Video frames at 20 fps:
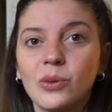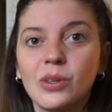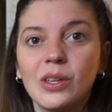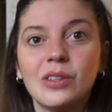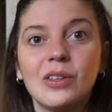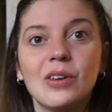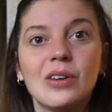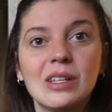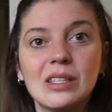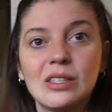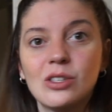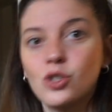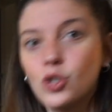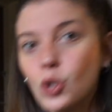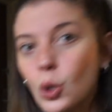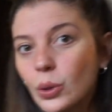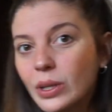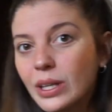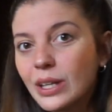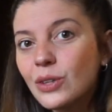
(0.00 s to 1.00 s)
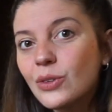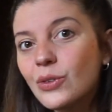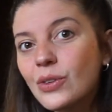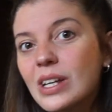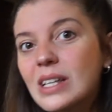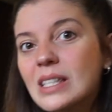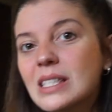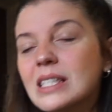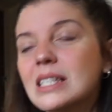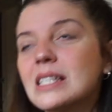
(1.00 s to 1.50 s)
that there is choking
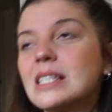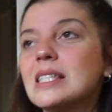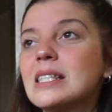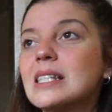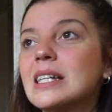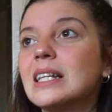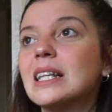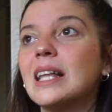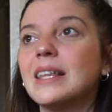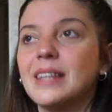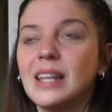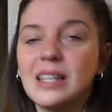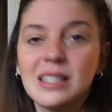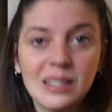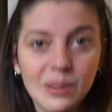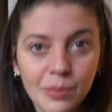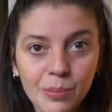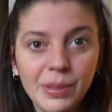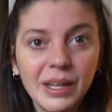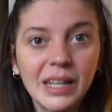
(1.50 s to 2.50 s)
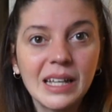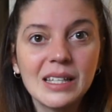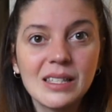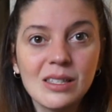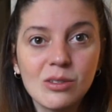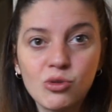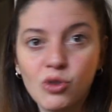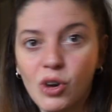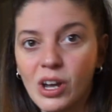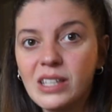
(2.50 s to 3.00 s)
risk still, and that's the
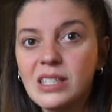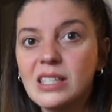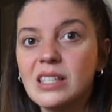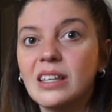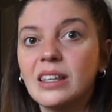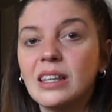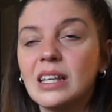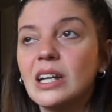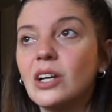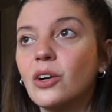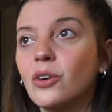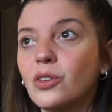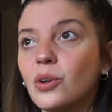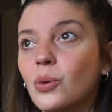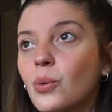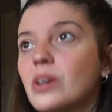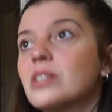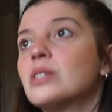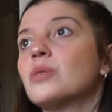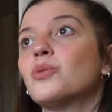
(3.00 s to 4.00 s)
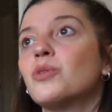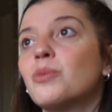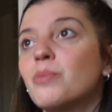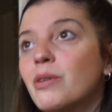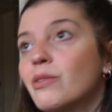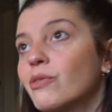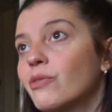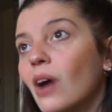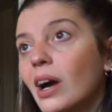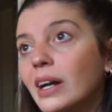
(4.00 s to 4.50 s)
biggest stress I think, otherwise it will be
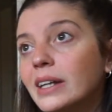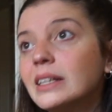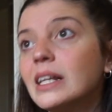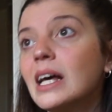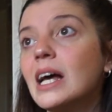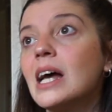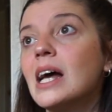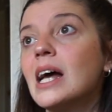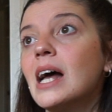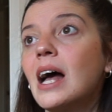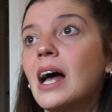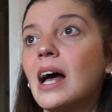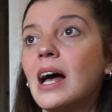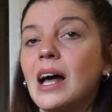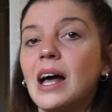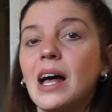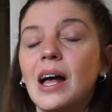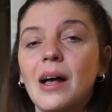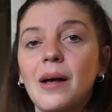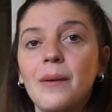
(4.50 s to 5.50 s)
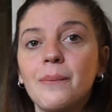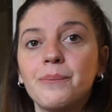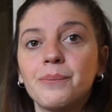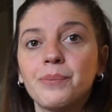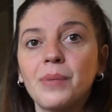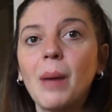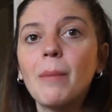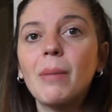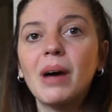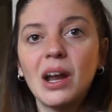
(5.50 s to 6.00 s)
fine.
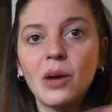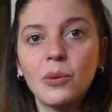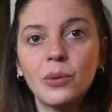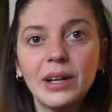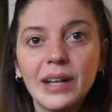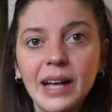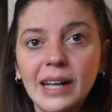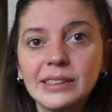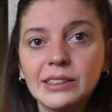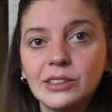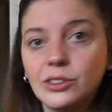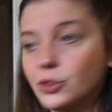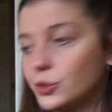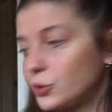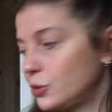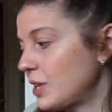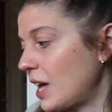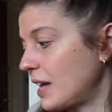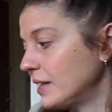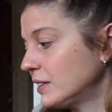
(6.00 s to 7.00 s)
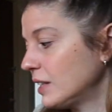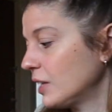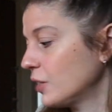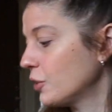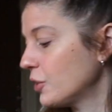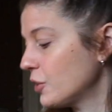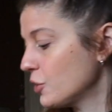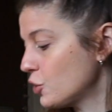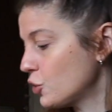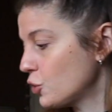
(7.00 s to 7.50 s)
But I will get into that. I'm
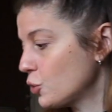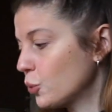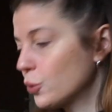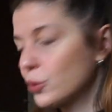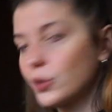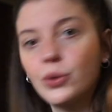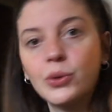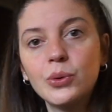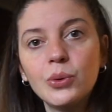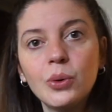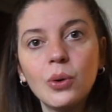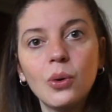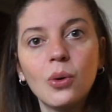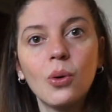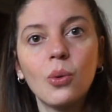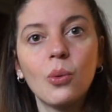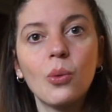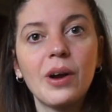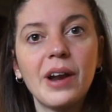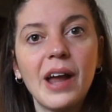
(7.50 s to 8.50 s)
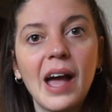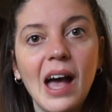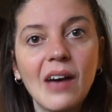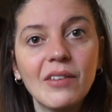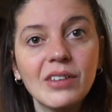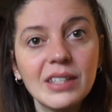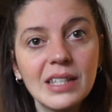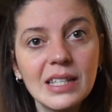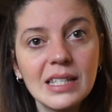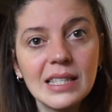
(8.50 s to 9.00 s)
gonna show you what I have
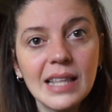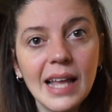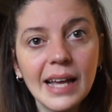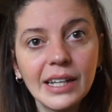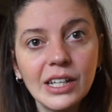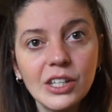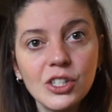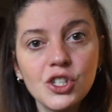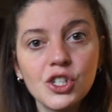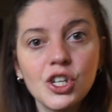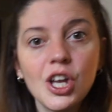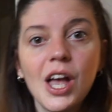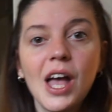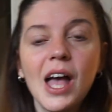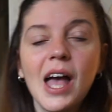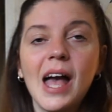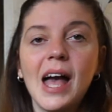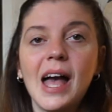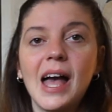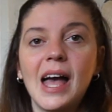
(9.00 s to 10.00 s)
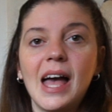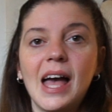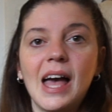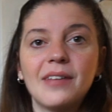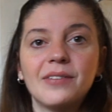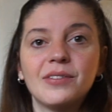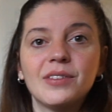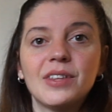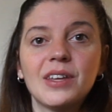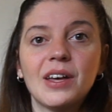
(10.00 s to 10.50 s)
in this luggage,
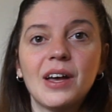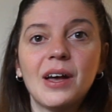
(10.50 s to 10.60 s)
and